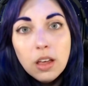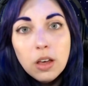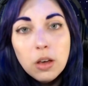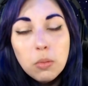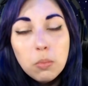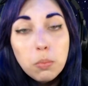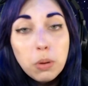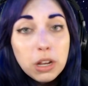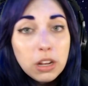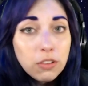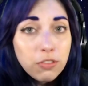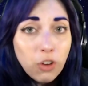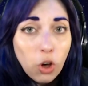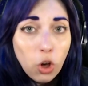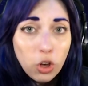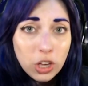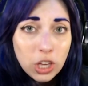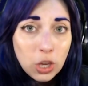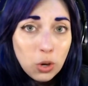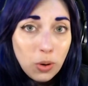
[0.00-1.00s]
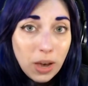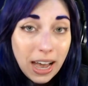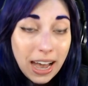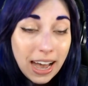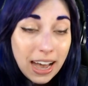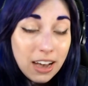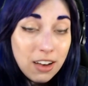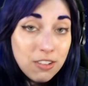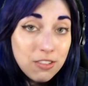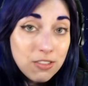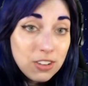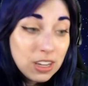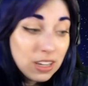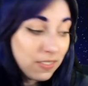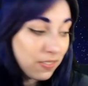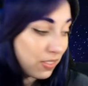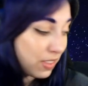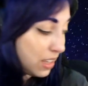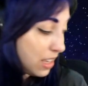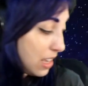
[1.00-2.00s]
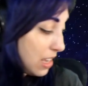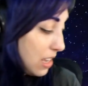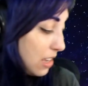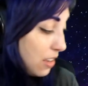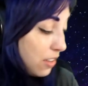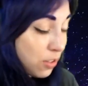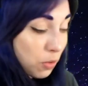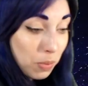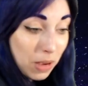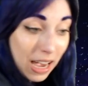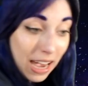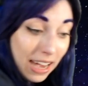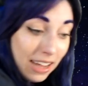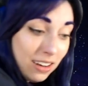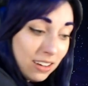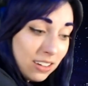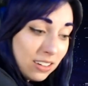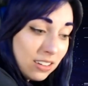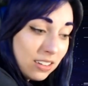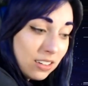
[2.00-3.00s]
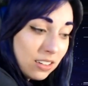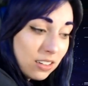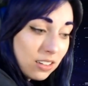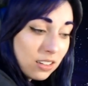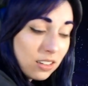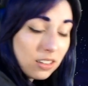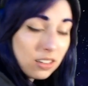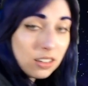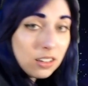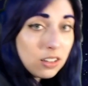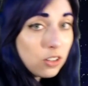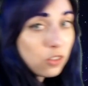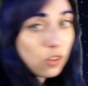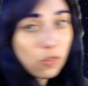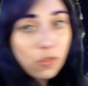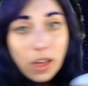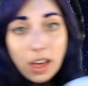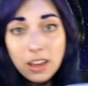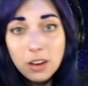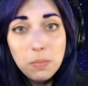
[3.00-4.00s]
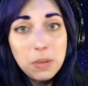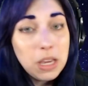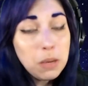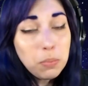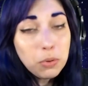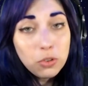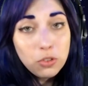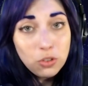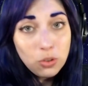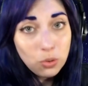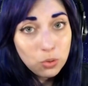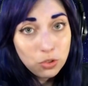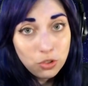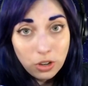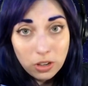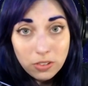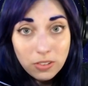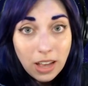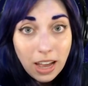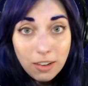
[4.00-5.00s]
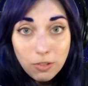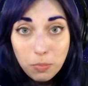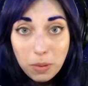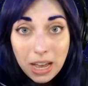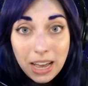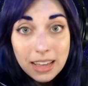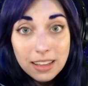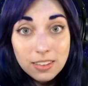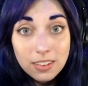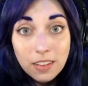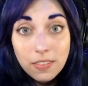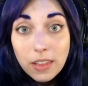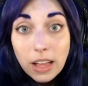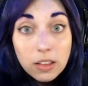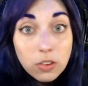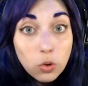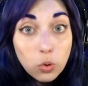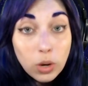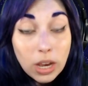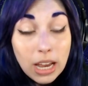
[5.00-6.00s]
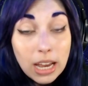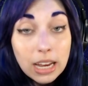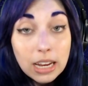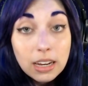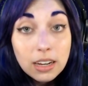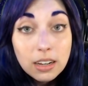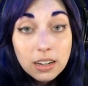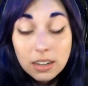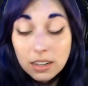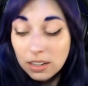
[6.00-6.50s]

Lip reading: But if all you have is a pad, because a lot of people do just have pads, and that's okay.